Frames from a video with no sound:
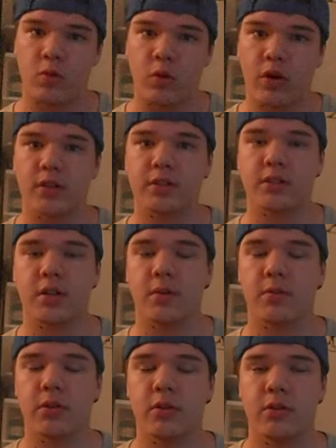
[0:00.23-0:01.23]
What is
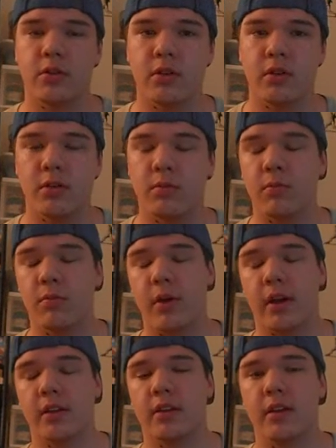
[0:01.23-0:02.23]
up, YouTube?
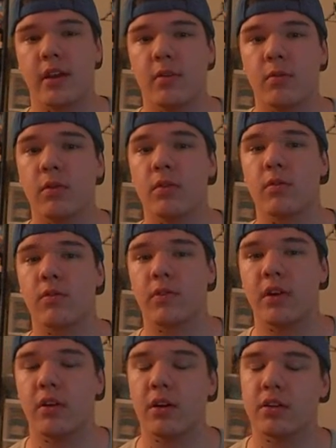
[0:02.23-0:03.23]
Back again with
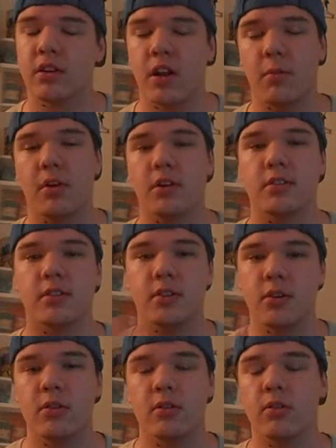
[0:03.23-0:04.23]
vlog number
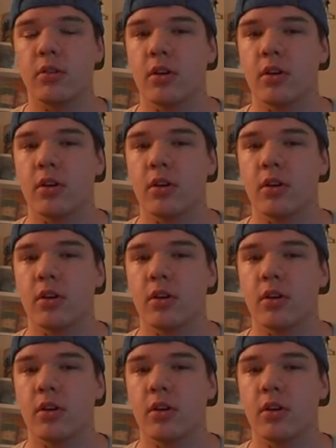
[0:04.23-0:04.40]
2.